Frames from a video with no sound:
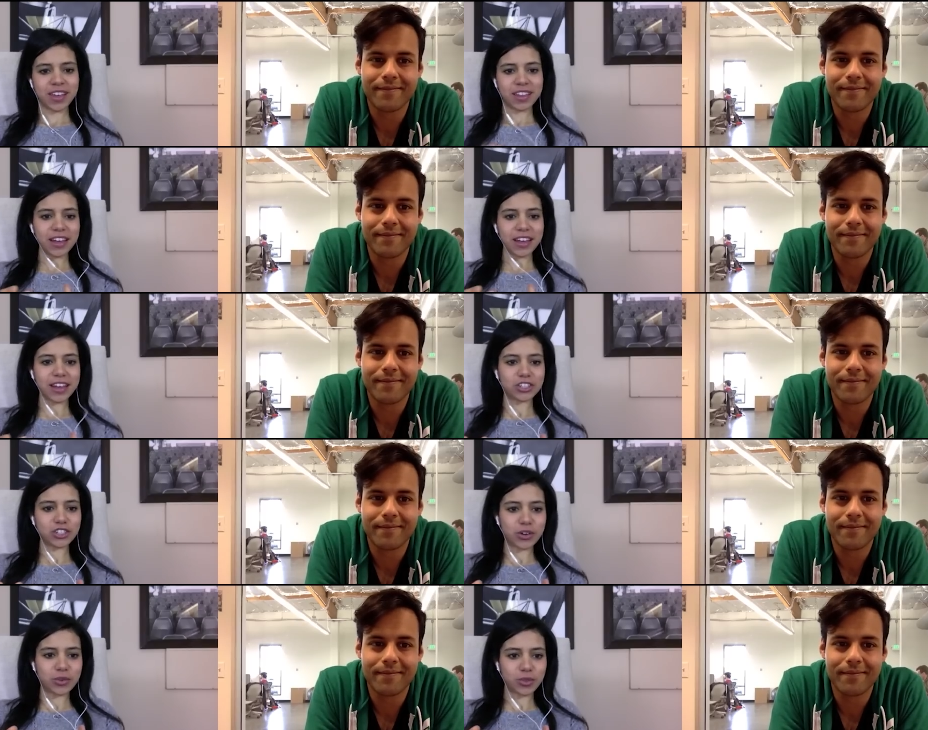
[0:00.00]
Speaker 1: Like I
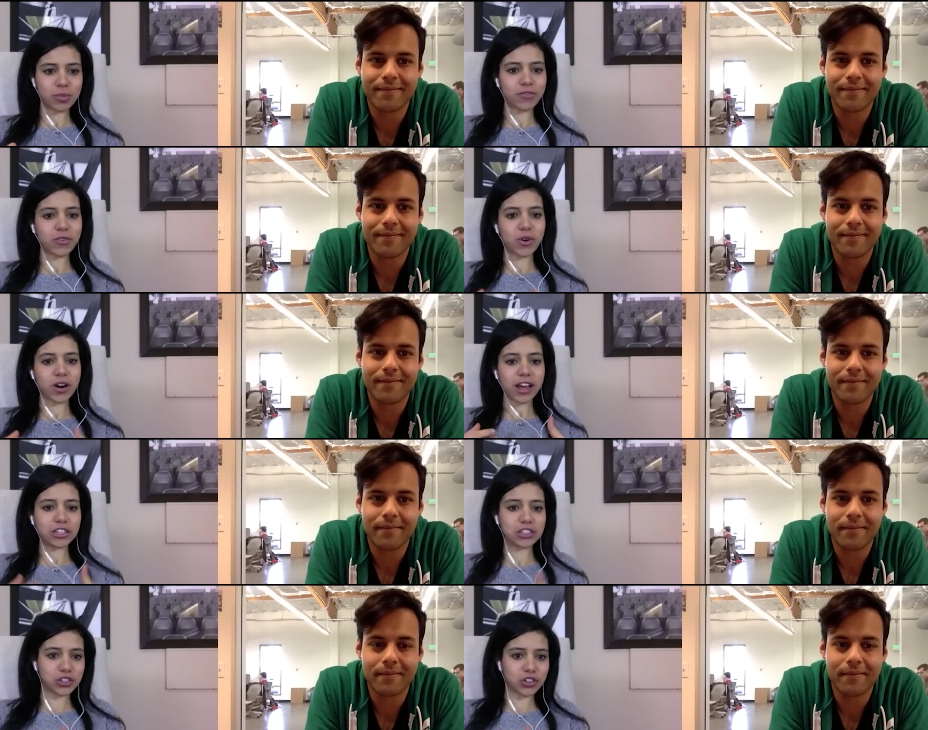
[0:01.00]
shared with you before,
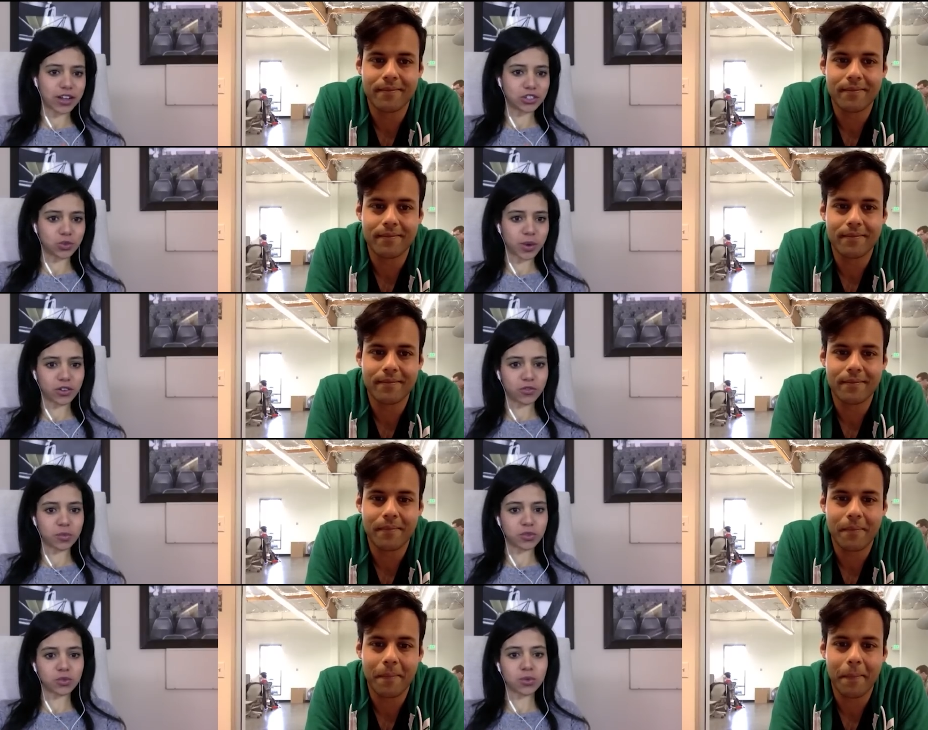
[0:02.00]
I just graduated
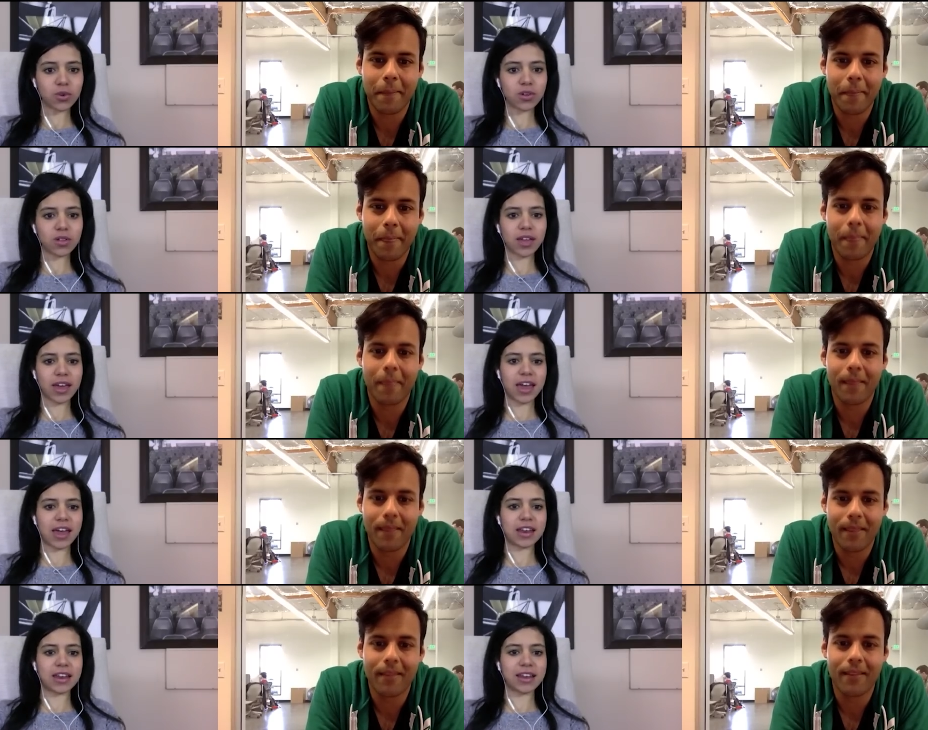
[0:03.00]
from school,
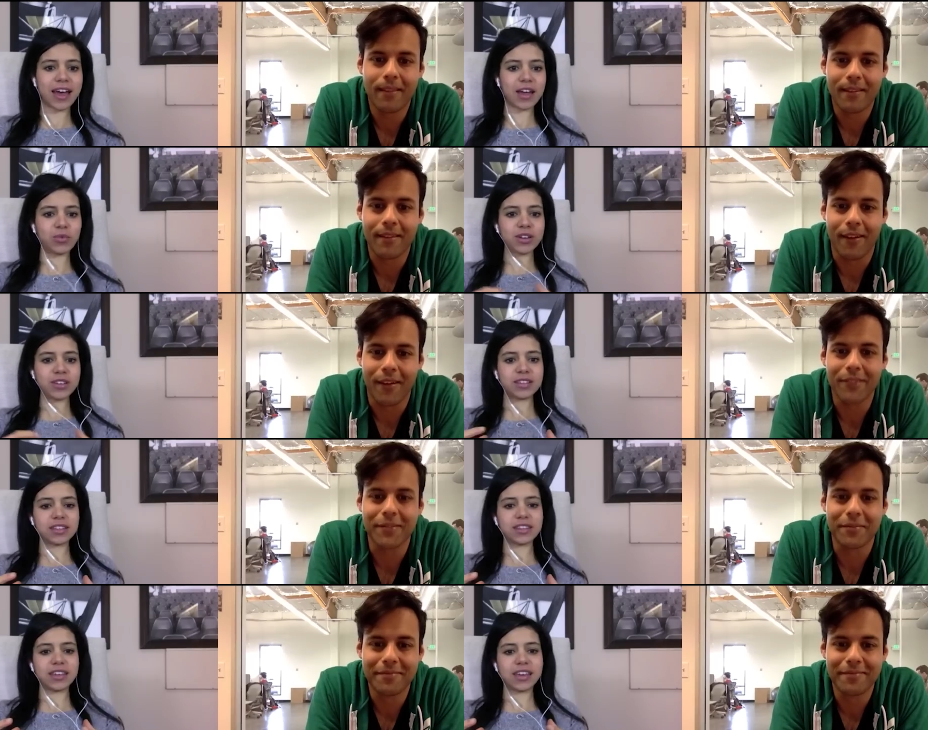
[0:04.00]
and I
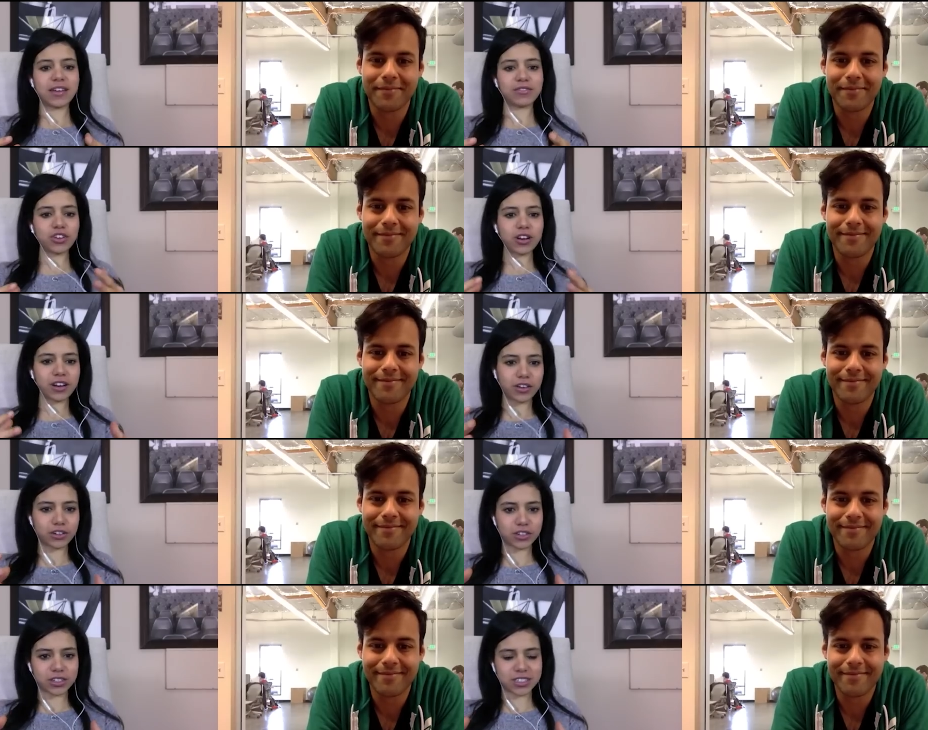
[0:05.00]
recently have started
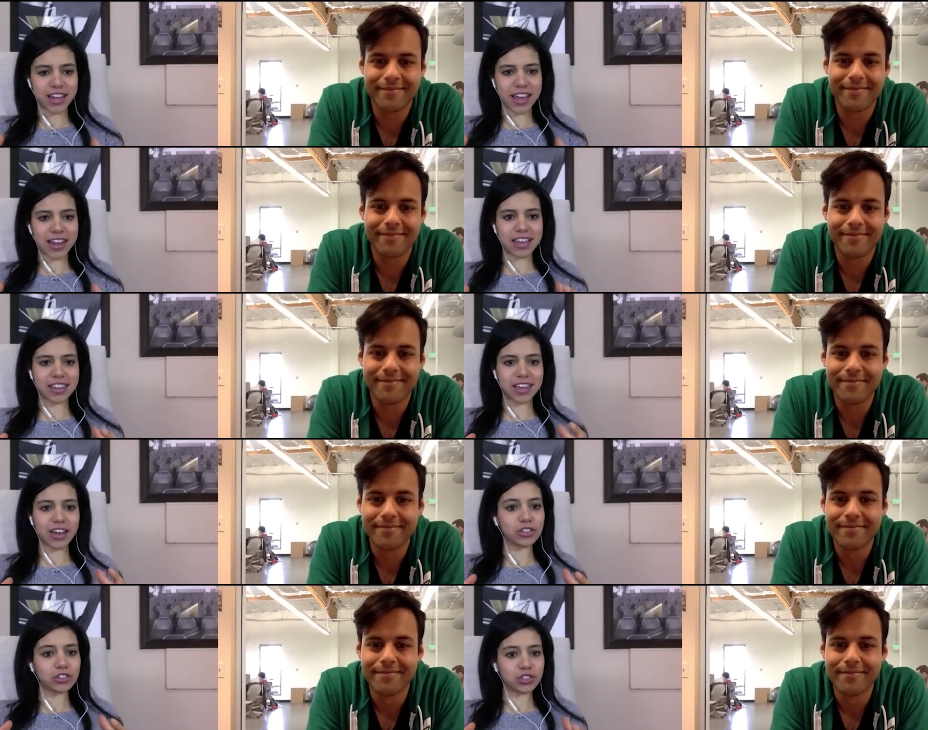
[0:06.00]
understanding the
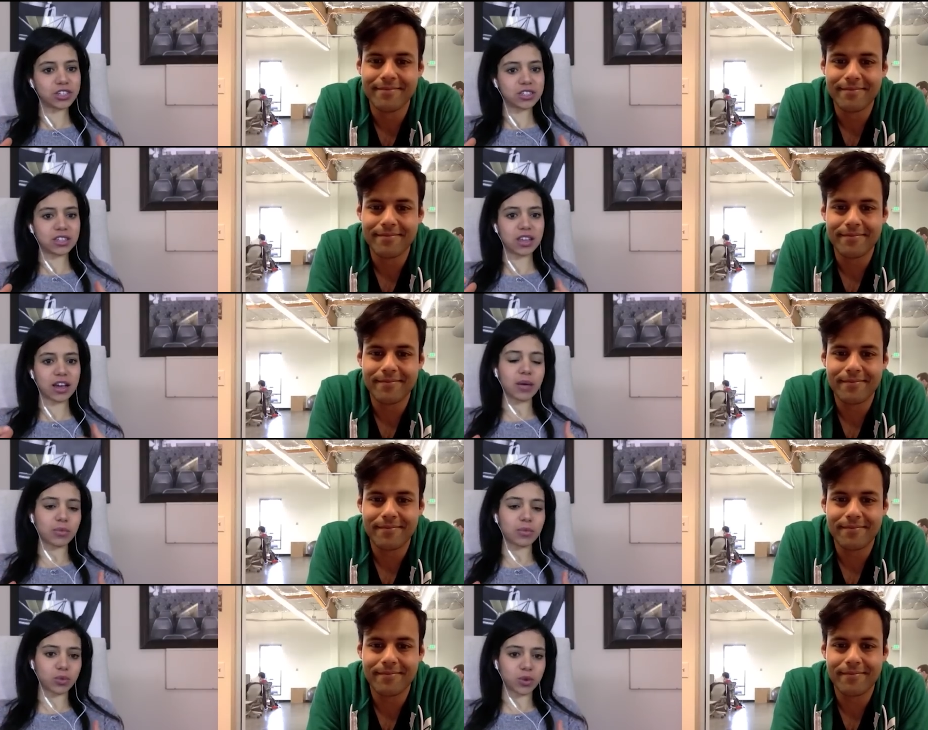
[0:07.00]
uncertainty that
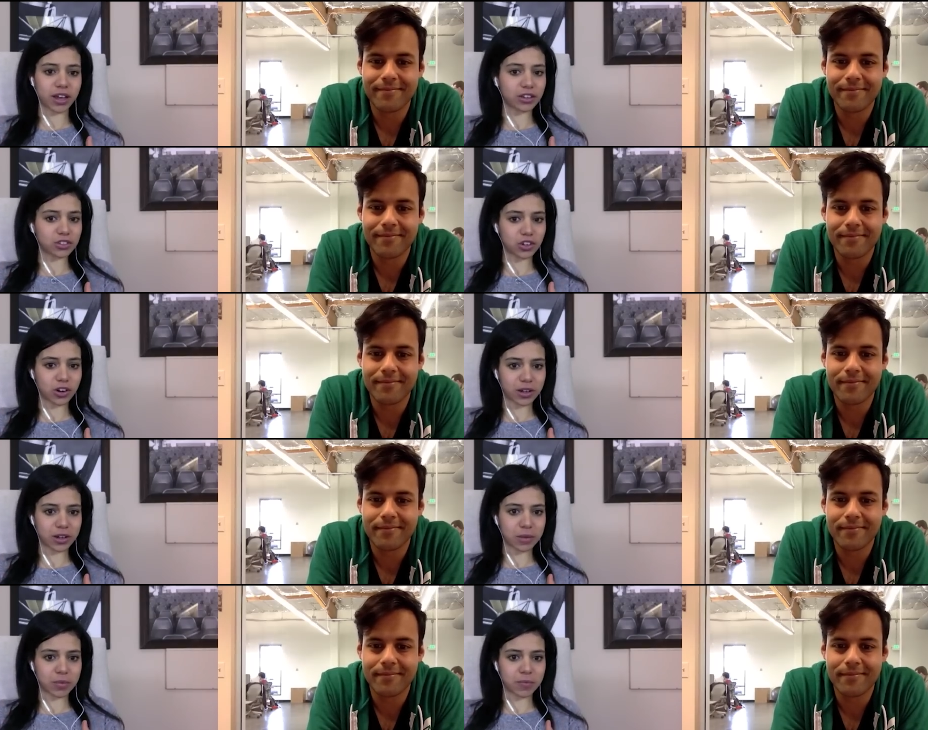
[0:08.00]
comes working at a startup.